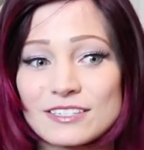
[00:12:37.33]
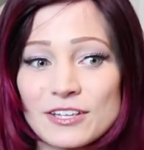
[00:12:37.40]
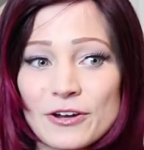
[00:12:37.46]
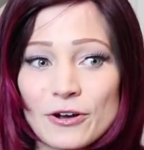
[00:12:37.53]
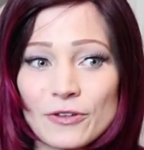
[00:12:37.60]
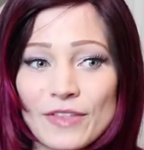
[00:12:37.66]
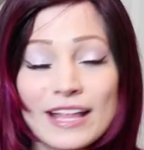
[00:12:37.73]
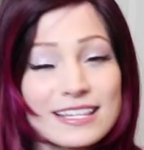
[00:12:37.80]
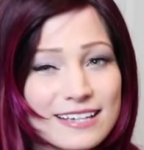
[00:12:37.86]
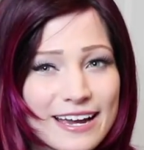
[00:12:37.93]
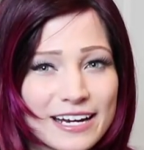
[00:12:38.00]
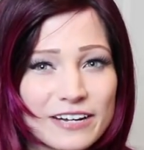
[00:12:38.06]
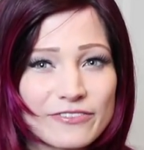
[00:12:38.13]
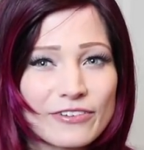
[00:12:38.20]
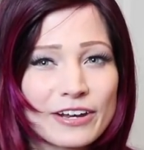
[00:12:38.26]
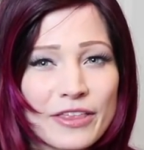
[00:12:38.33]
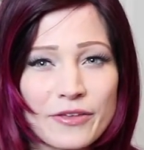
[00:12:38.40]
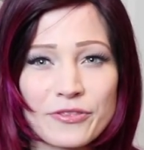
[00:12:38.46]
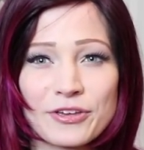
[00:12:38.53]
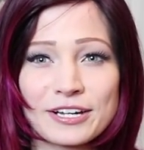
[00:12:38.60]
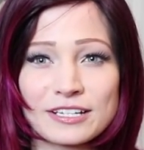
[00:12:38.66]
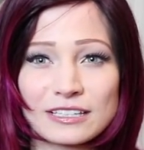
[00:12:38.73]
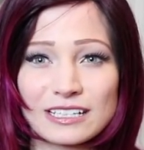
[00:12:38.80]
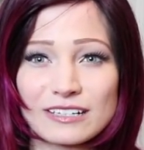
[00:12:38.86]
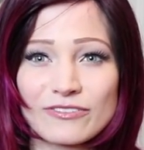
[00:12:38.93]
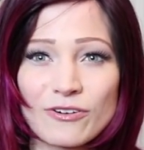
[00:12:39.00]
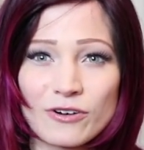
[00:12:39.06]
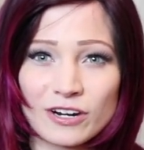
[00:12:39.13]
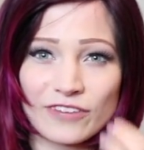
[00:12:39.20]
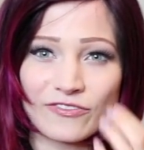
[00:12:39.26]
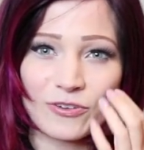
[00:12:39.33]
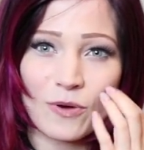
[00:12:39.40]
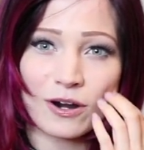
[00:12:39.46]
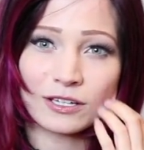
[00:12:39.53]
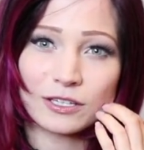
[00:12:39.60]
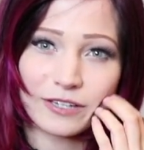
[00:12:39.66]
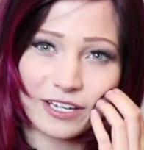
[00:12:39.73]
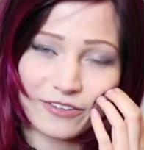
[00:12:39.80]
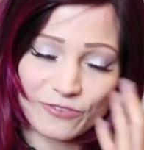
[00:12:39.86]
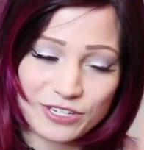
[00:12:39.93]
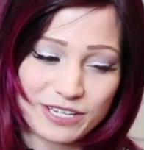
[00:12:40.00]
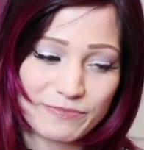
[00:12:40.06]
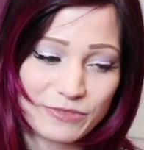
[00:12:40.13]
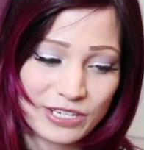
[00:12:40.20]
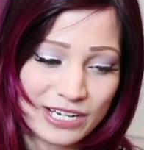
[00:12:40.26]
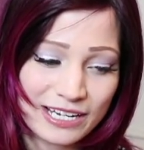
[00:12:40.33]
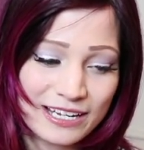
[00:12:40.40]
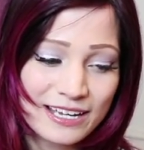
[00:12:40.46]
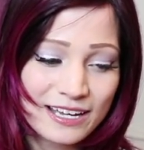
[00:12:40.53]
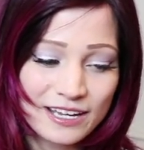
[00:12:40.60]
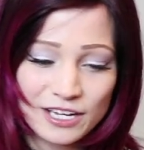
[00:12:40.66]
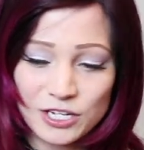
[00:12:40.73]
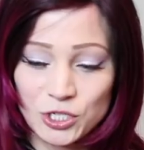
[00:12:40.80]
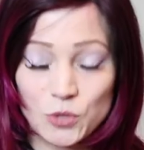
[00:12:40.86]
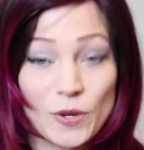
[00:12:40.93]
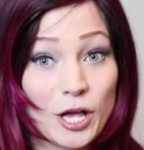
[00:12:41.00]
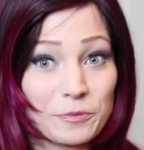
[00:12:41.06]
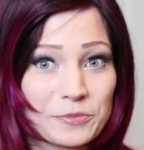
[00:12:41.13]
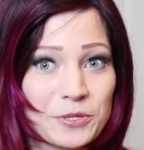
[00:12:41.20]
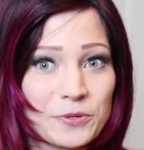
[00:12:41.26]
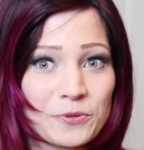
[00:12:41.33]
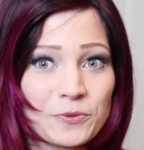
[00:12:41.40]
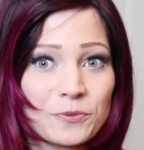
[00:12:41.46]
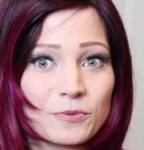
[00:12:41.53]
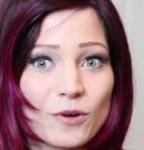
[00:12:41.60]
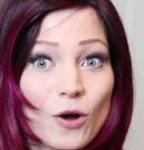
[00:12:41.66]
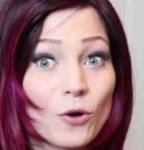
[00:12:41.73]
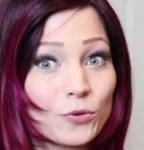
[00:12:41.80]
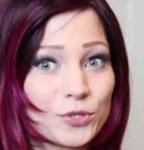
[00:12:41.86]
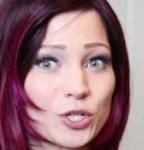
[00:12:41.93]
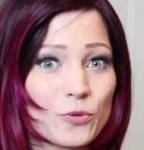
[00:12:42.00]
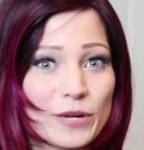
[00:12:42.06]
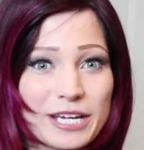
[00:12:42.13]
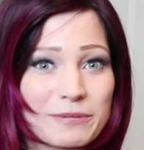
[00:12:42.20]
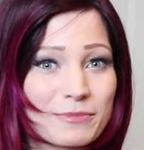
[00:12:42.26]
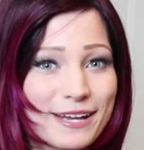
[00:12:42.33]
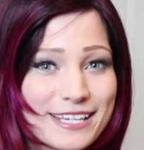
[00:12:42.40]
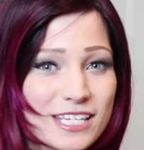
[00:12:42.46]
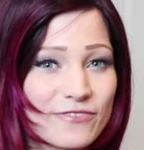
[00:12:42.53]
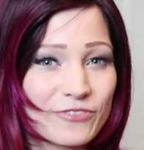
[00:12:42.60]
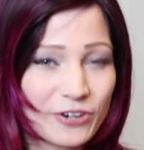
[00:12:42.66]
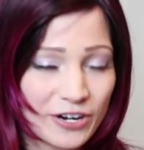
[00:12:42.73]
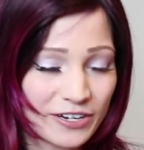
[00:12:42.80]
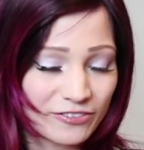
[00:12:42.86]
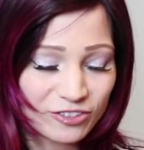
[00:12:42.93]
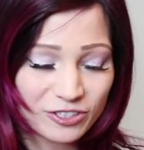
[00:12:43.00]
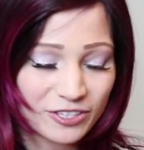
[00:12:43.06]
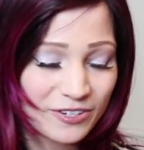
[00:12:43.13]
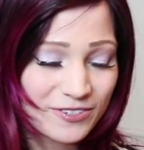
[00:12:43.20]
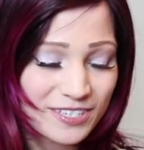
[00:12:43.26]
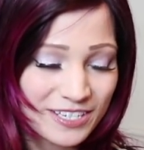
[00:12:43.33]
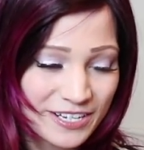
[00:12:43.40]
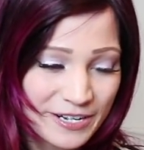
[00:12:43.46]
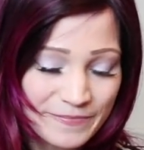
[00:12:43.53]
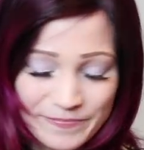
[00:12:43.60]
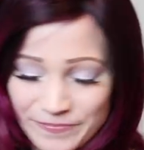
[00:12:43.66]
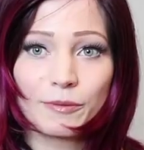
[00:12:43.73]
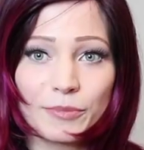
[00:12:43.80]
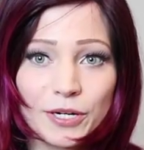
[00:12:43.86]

So that's kind of another thing to look for if you are looking for something to help you hold your wig in place if you're on a roller coaster.